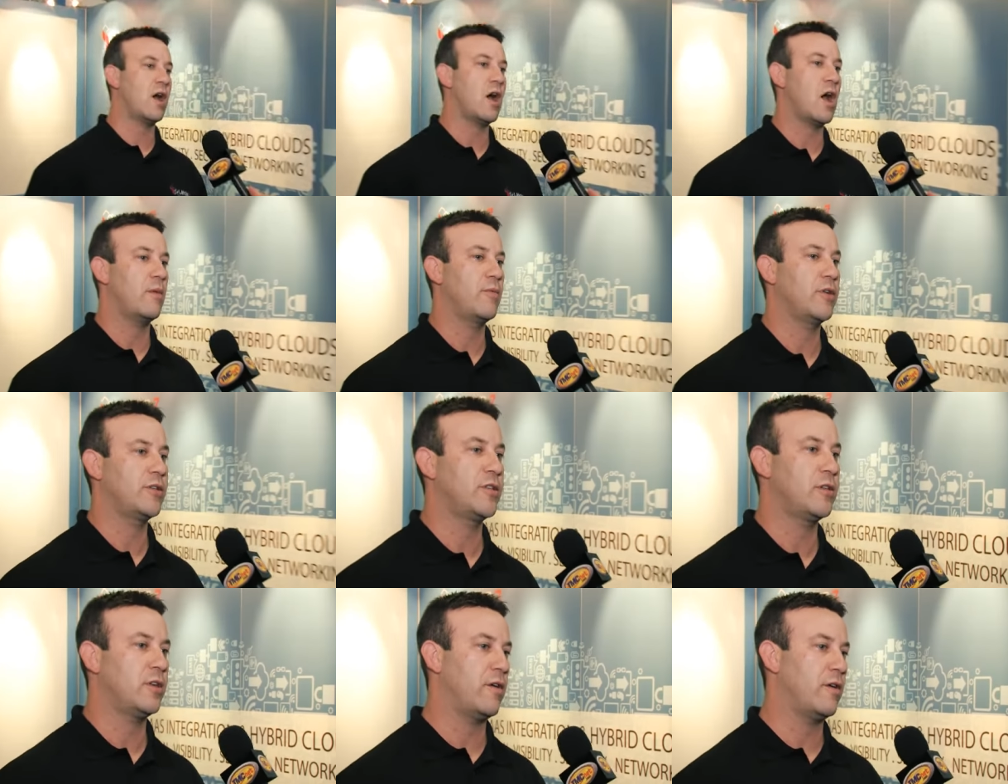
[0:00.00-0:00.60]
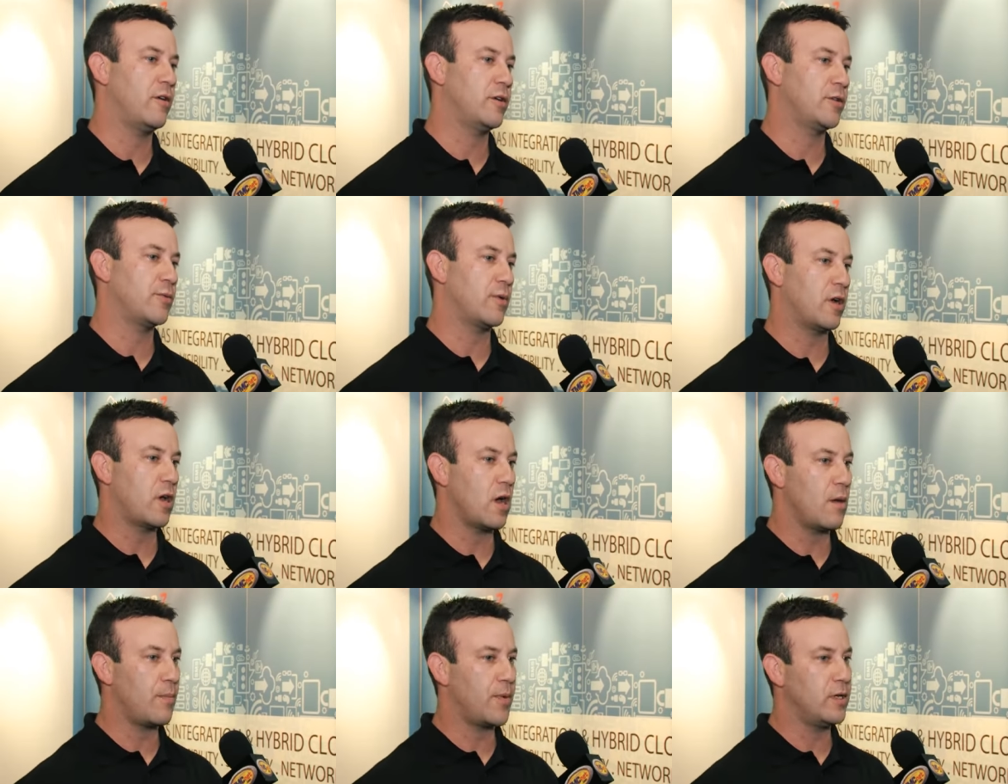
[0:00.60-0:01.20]
of hybrid scenarios where
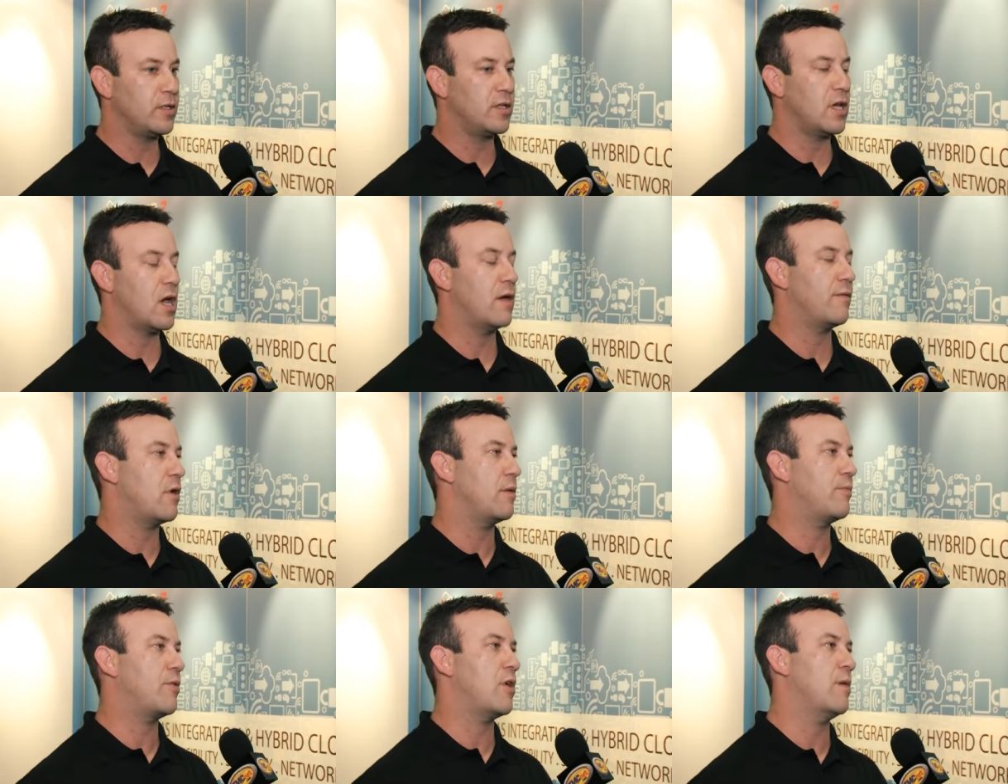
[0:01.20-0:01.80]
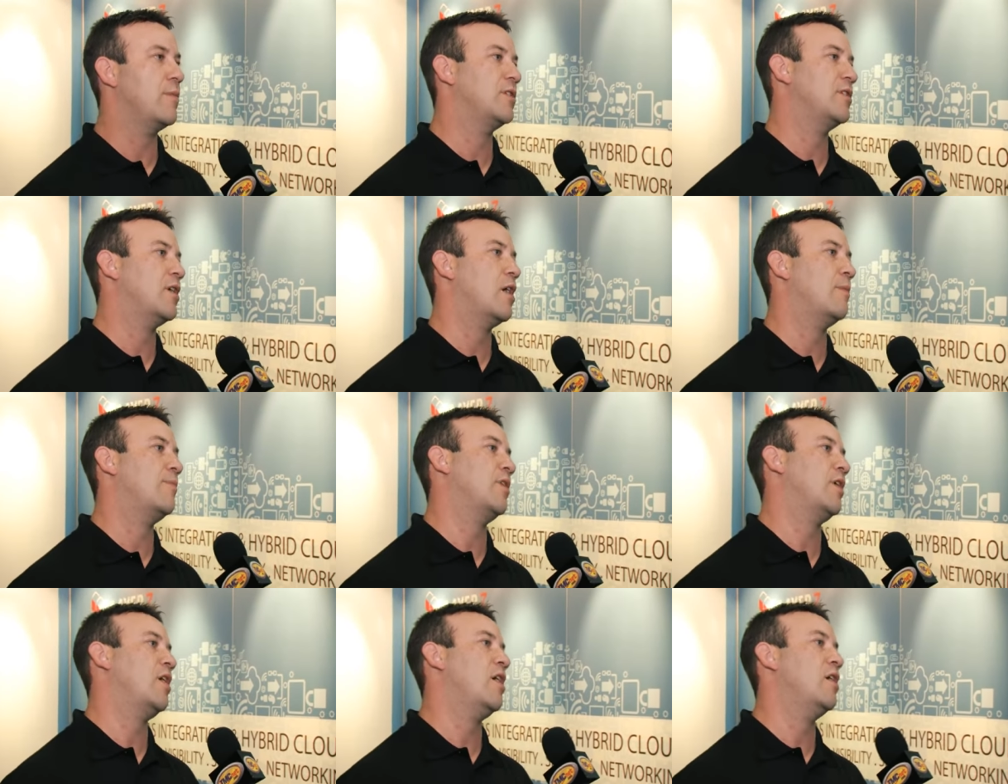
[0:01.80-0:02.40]
companies have on-premise
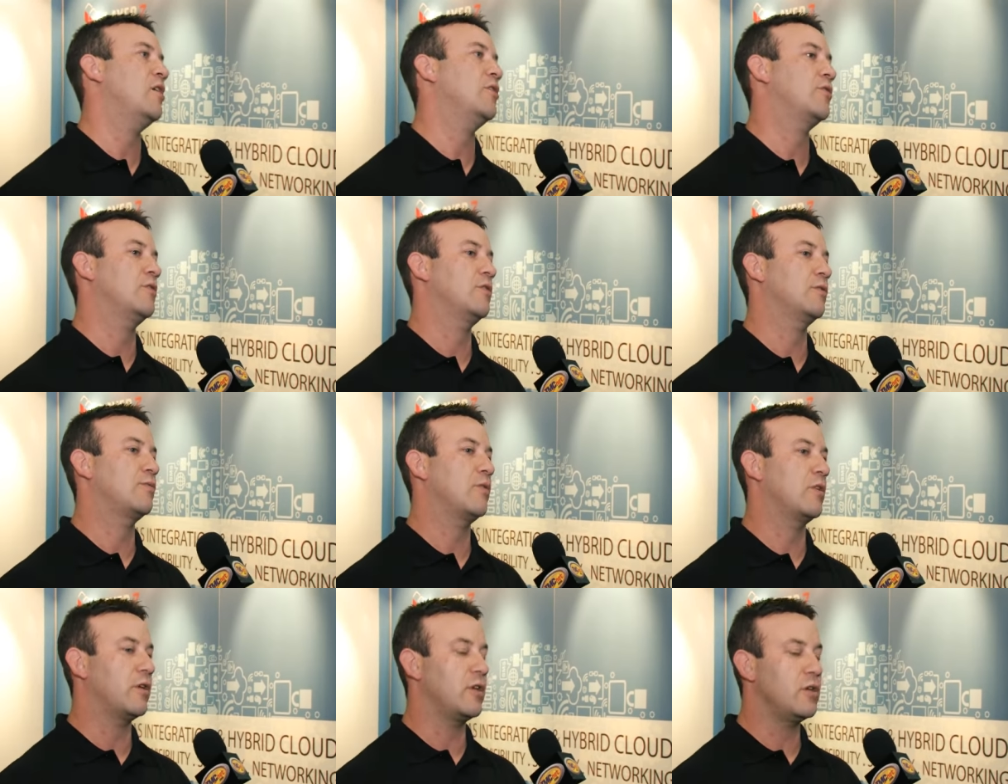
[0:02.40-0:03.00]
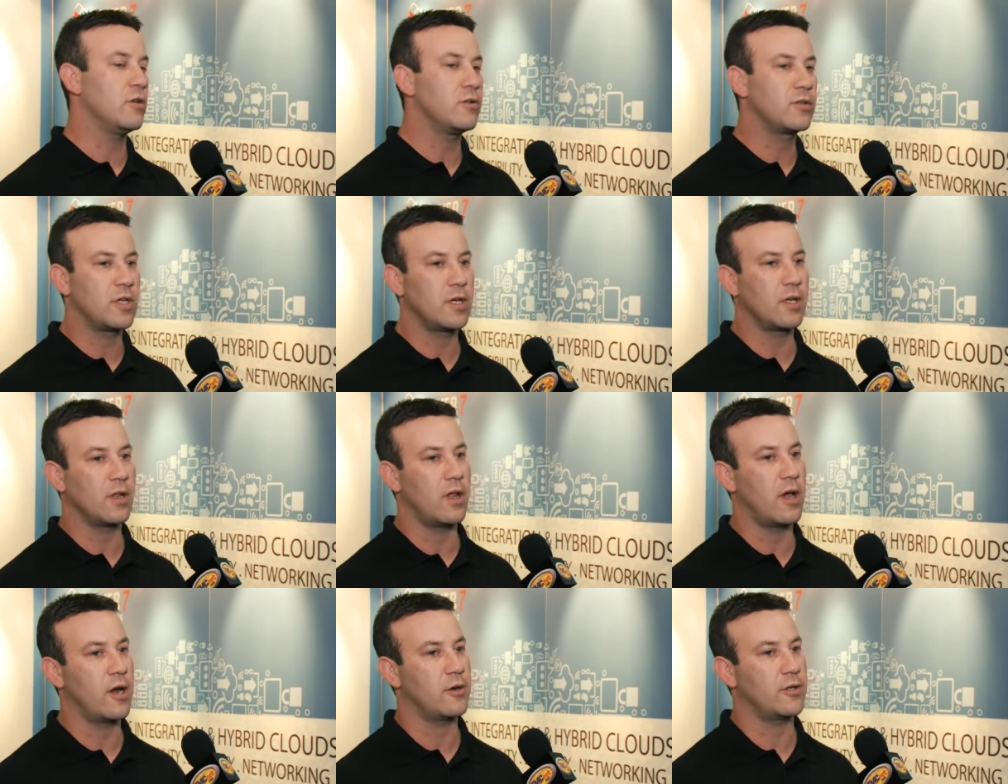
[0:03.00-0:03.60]
applications where they're
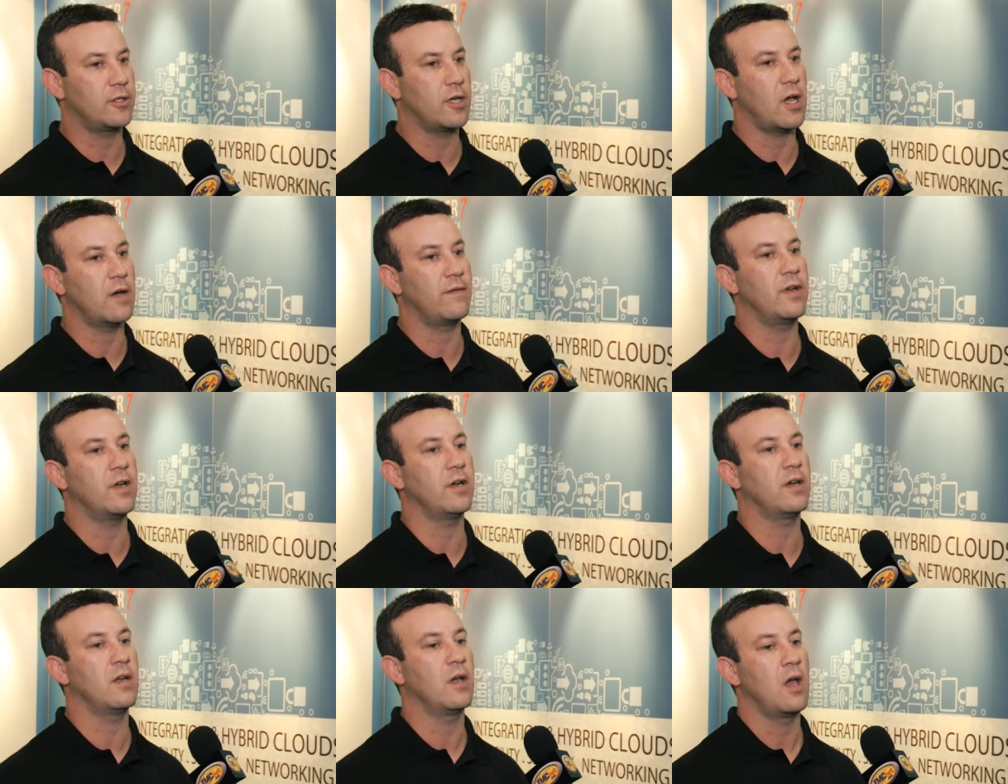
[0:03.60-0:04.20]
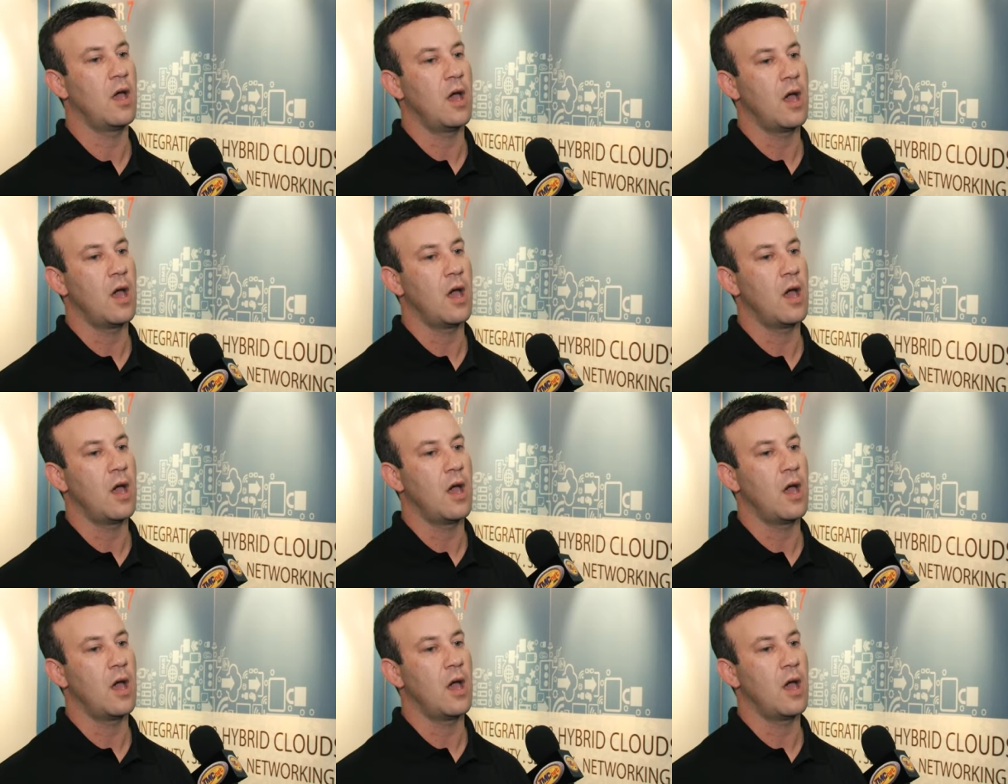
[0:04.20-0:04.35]
using layer seven,